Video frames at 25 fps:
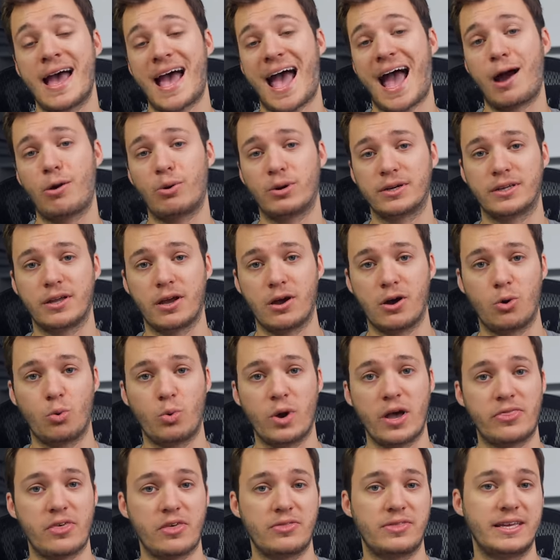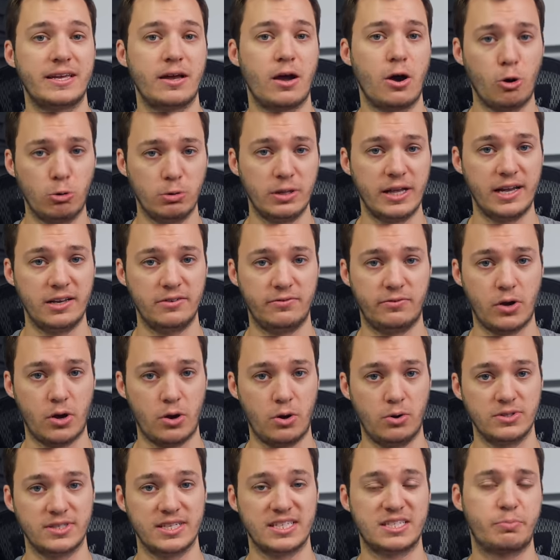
I would go with the OLED phones,